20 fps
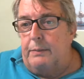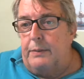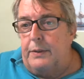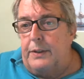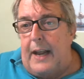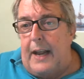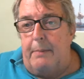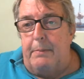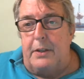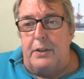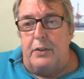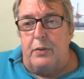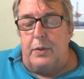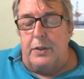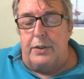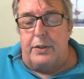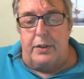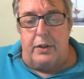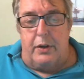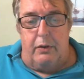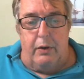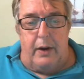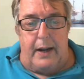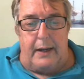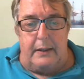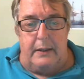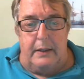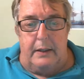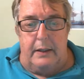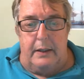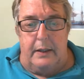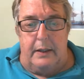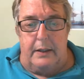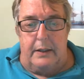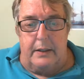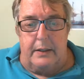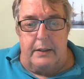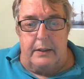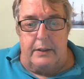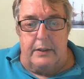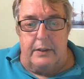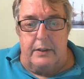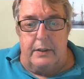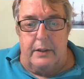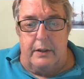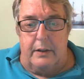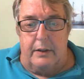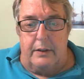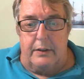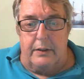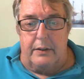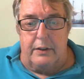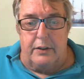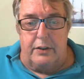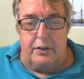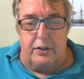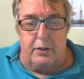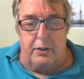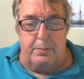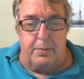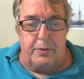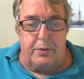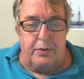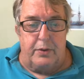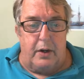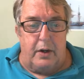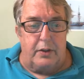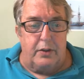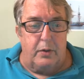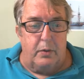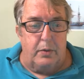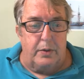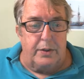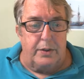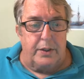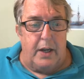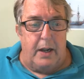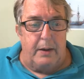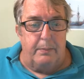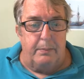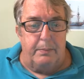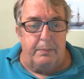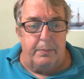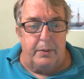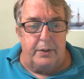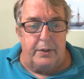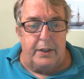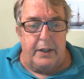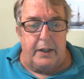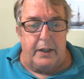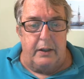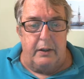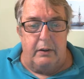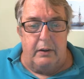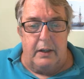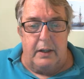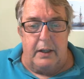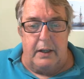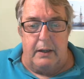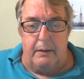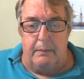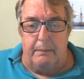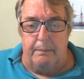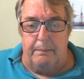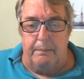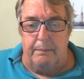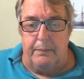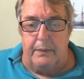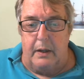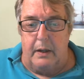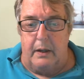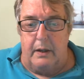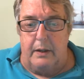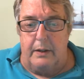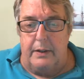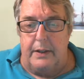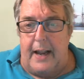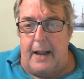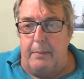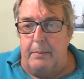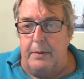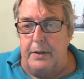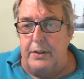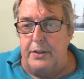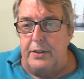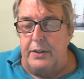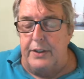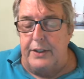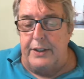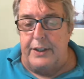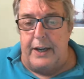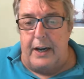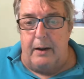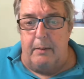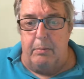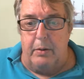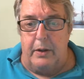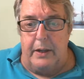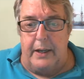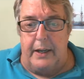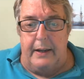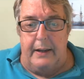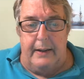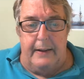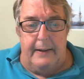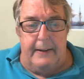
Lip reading: damage was corrected, and the superstructure was not particularly damaged terribly.